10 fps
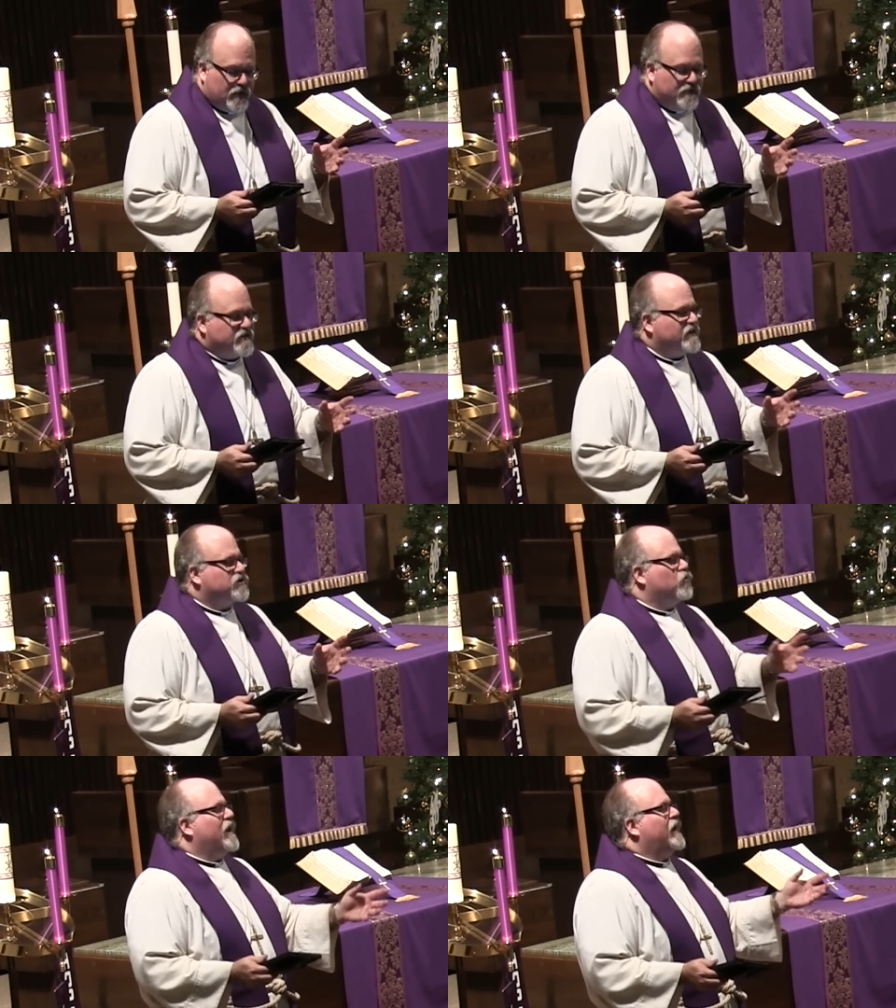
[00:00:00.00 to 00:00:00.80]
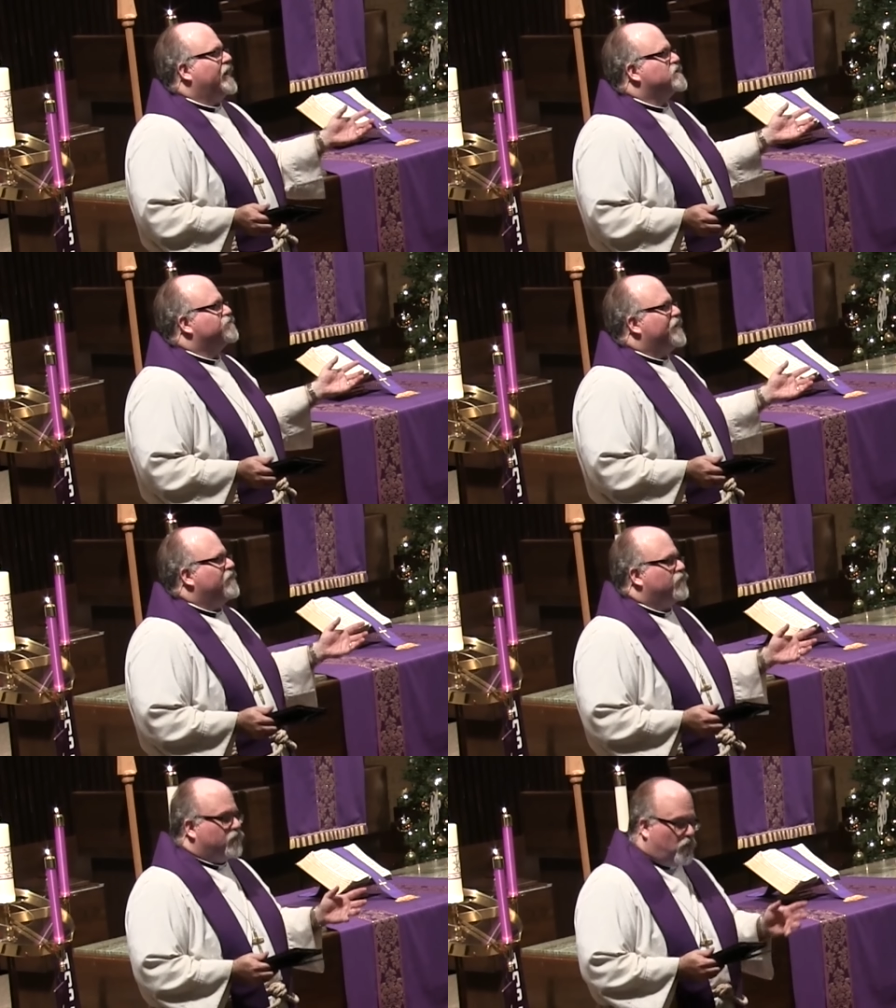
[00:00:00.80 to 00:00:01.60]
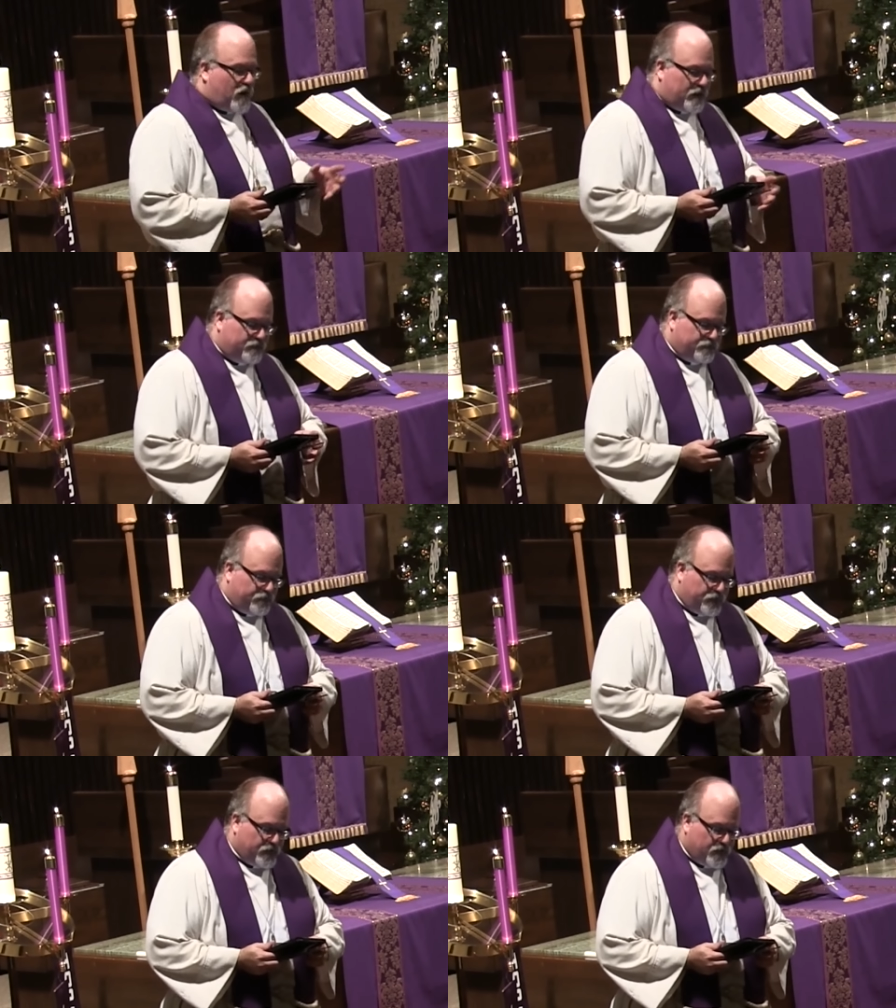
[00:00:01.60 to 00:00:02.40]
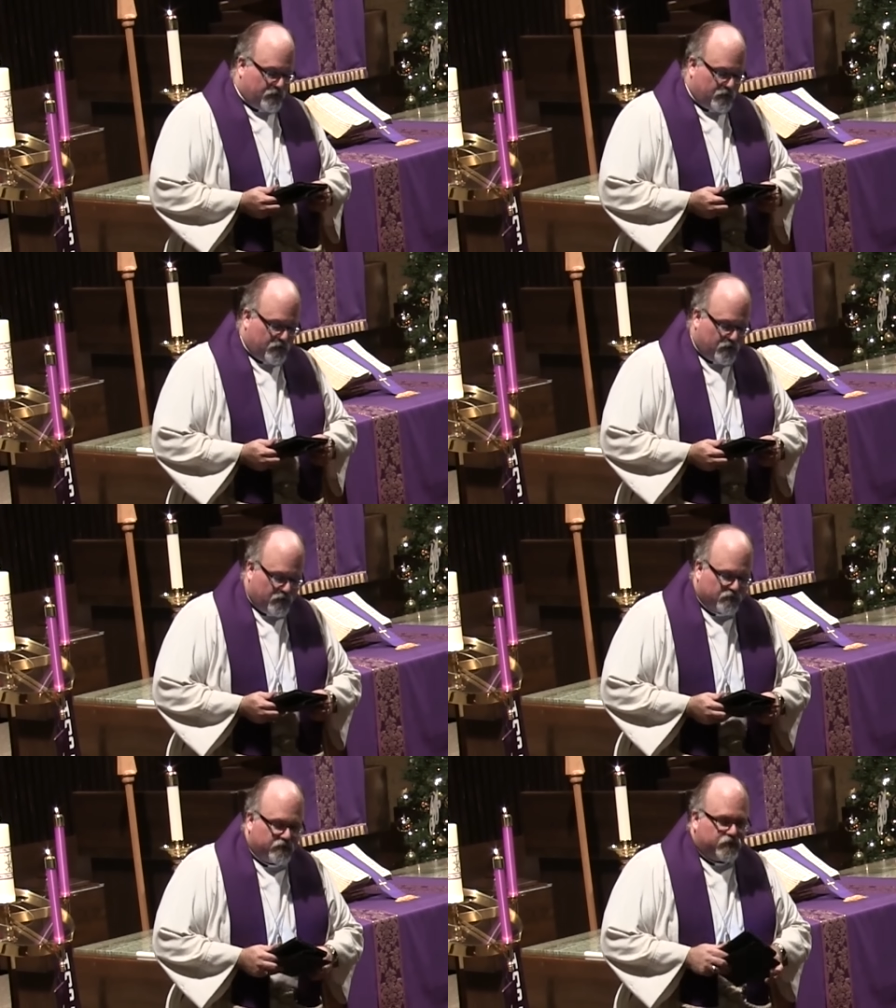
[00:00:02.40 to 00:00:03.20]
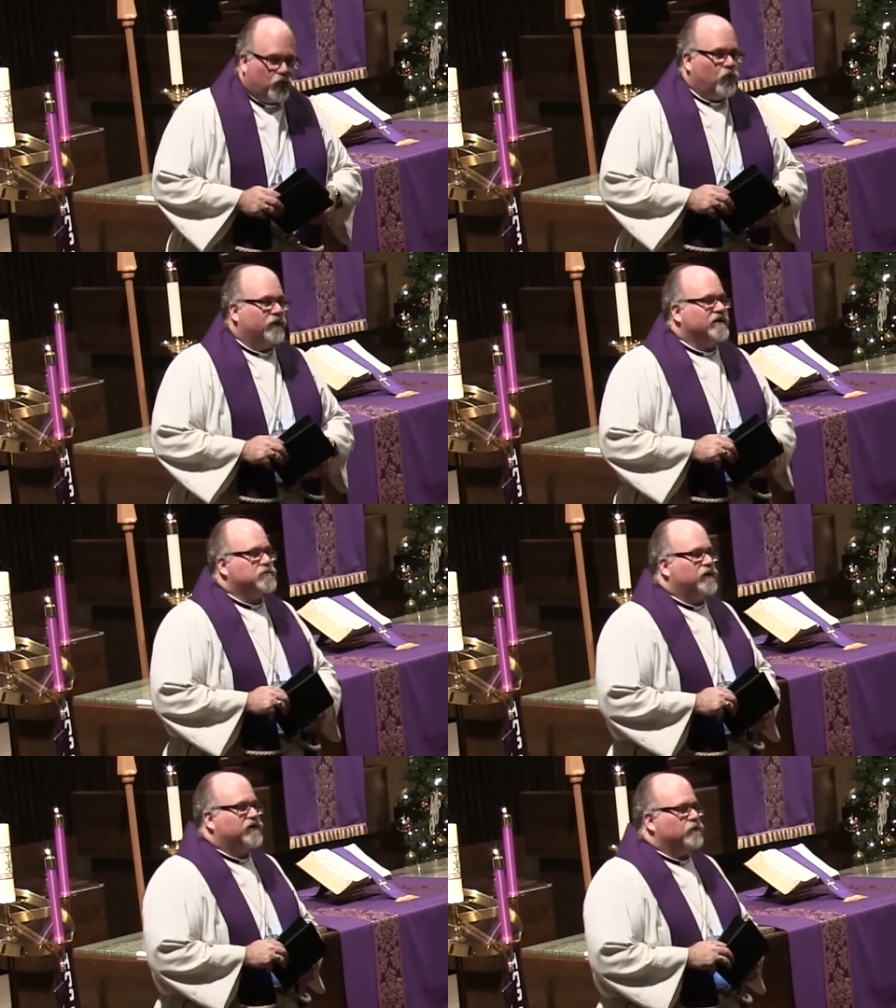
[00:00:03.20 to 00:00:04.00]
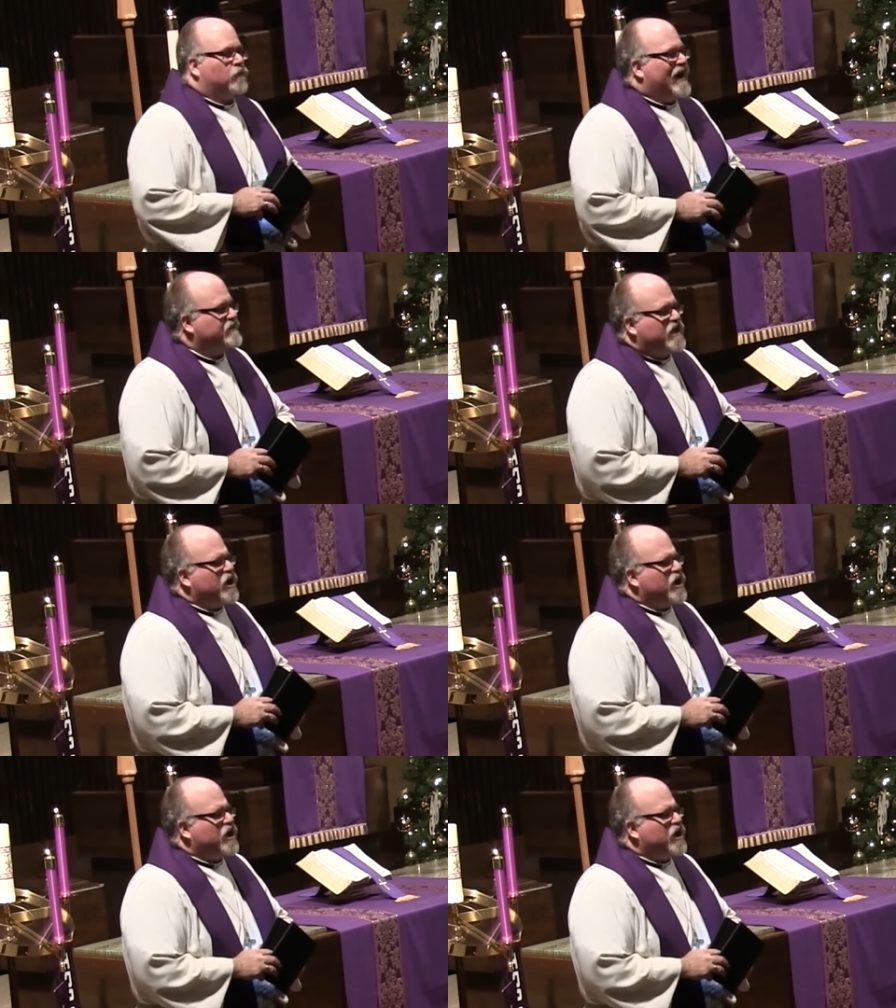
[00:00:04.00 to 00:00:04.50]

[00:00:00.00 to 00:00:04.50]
and says, Greetings, favored one. The Lord is with you. Right